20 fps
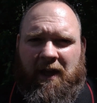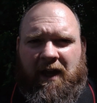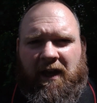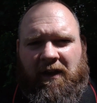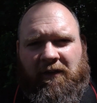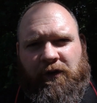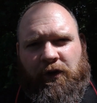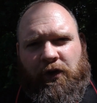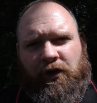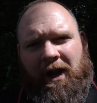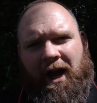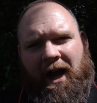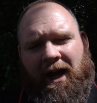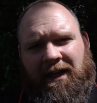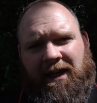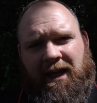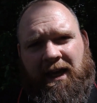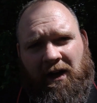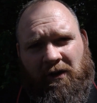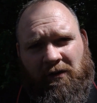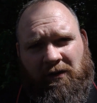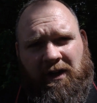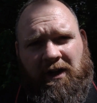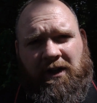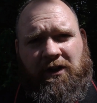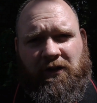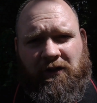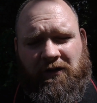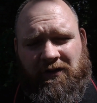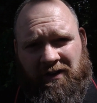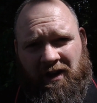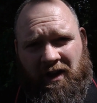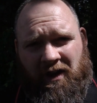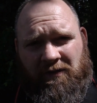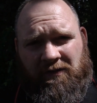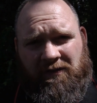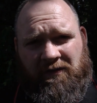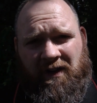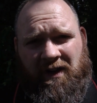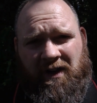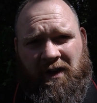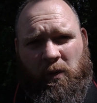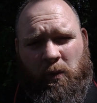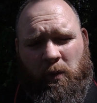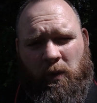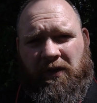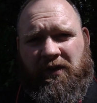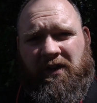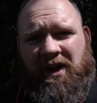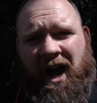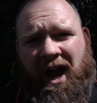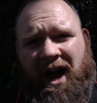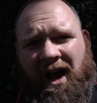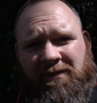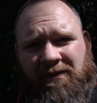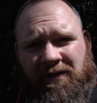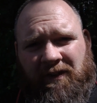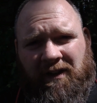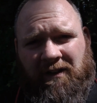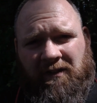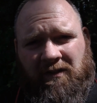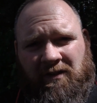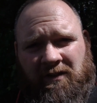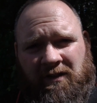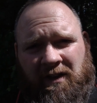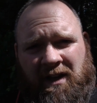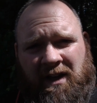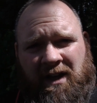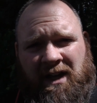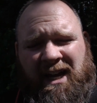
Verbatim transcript: If you're not carrying yourself with confidence,